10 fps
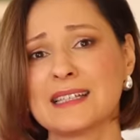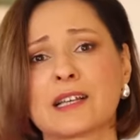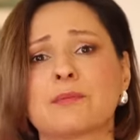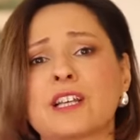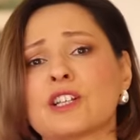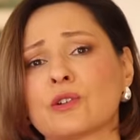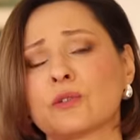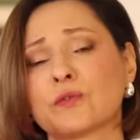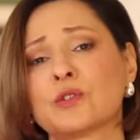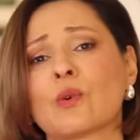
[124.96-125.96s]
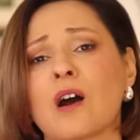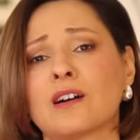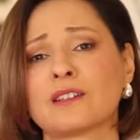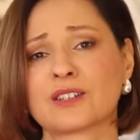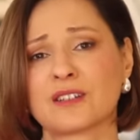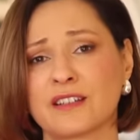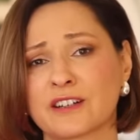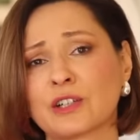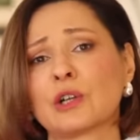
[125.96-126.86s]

is a combination of two colors that are